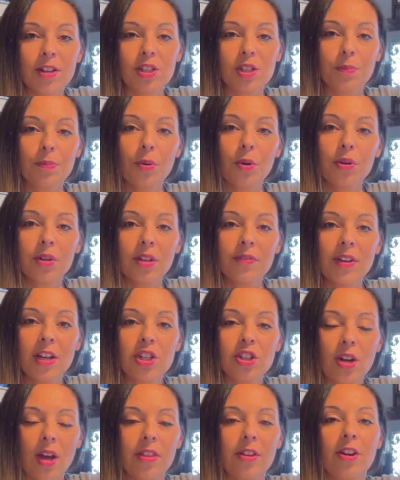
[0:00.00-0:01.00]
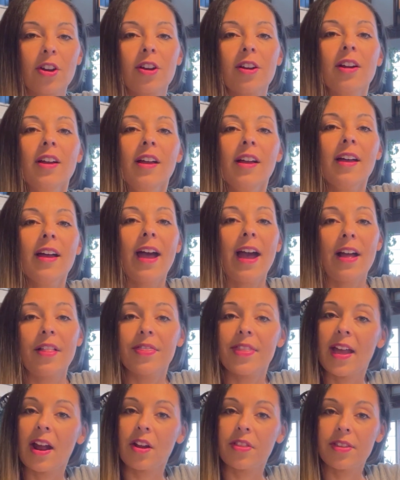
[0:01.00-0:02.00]
in support of each other,
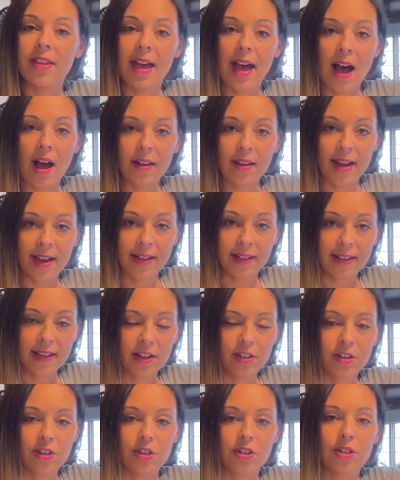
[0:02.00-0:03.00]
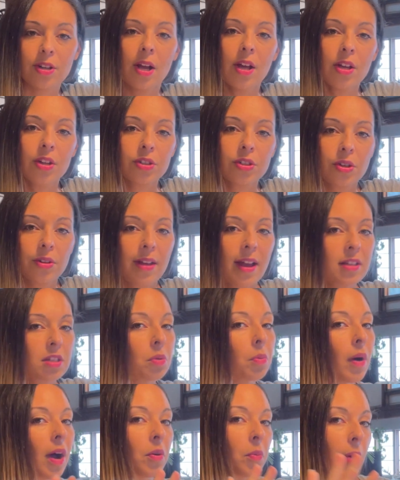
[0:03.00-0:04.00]
and they are the Allied leaders. So that's
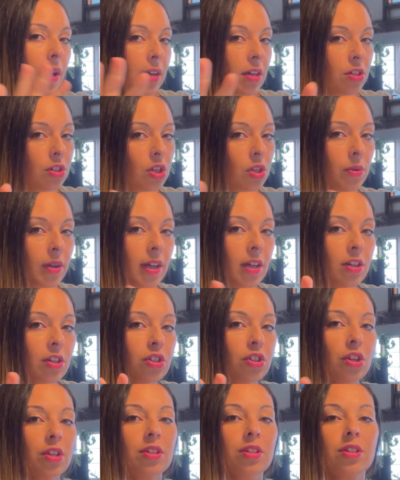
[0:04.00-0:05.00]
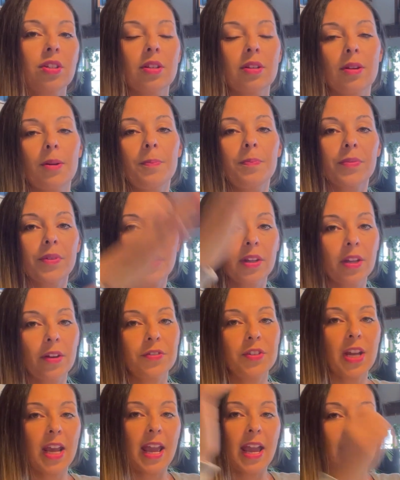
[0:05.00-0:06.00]
one way to do it, just to
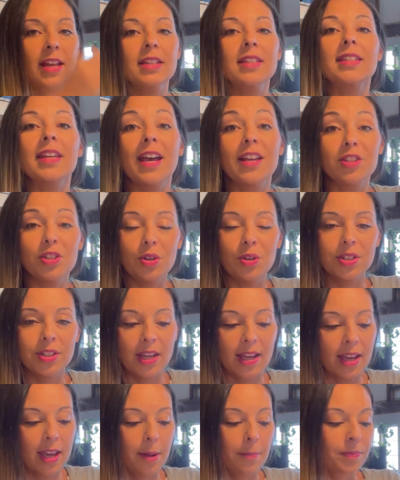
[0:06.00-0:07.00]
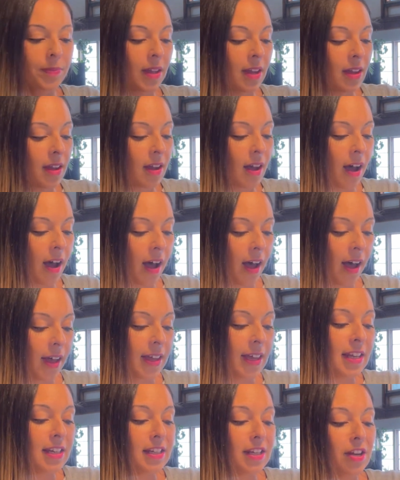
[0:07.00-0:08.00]
lift hands as you sing it.
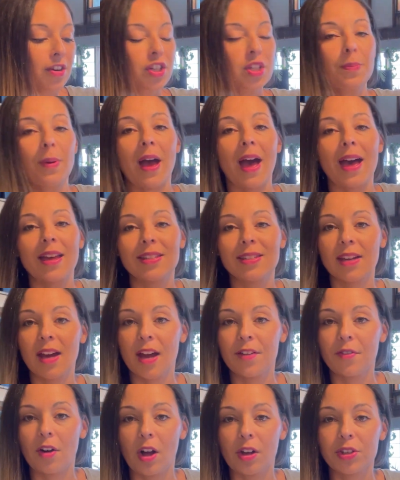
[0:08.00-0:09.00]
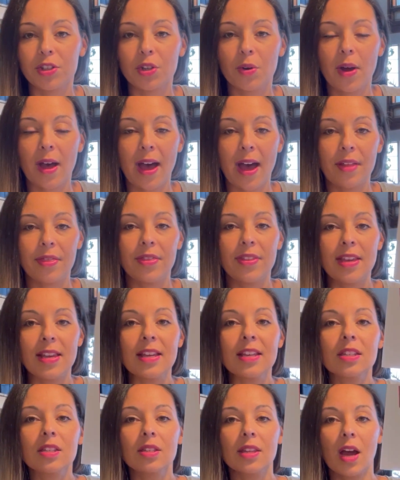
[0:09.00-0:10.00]
In years past, I've also had
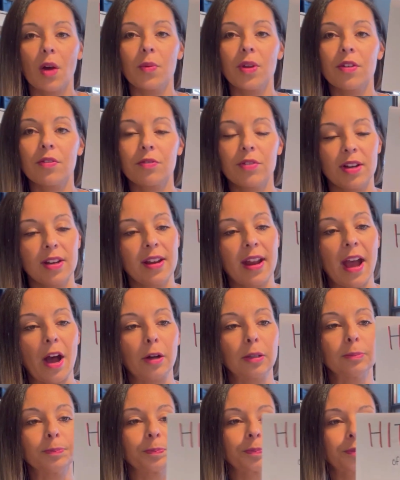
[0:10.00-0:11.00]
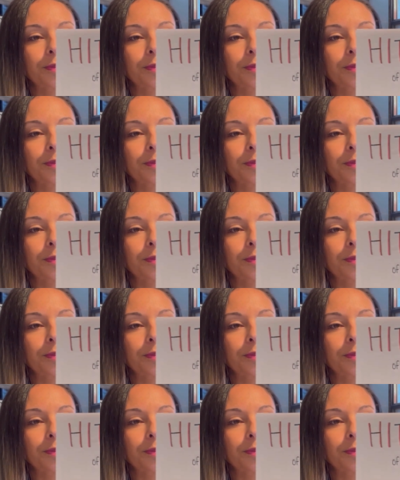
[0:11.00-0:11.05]
these that we've written out,